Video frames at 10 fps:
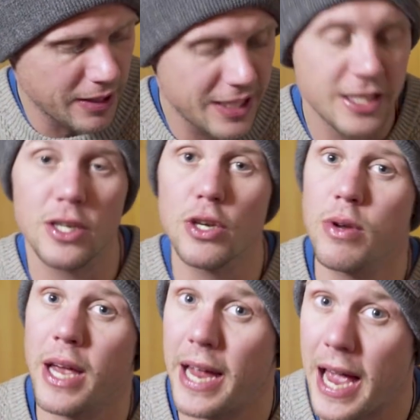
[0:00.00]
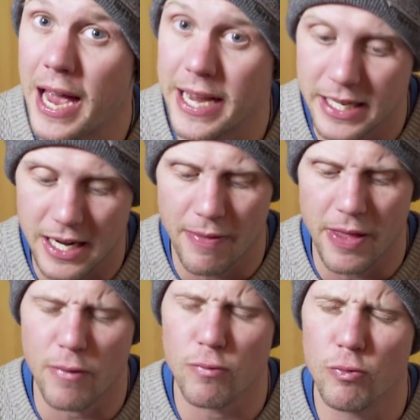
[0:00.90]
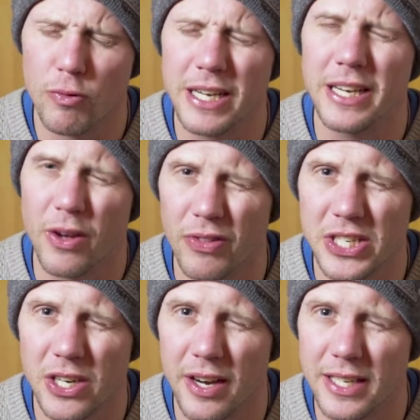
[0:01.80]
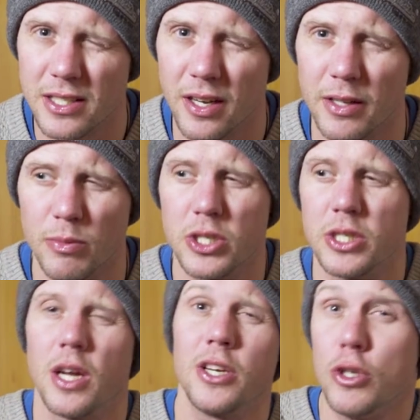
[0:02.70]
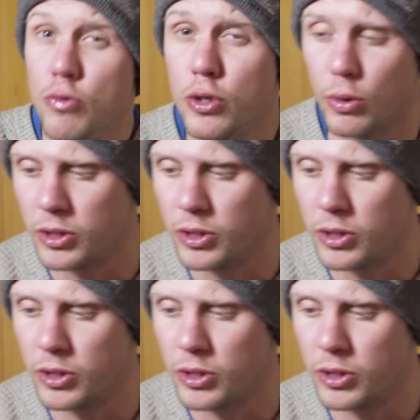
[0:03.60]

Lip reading: So this is a UK 8, and they're really on the tight side, which is unusual.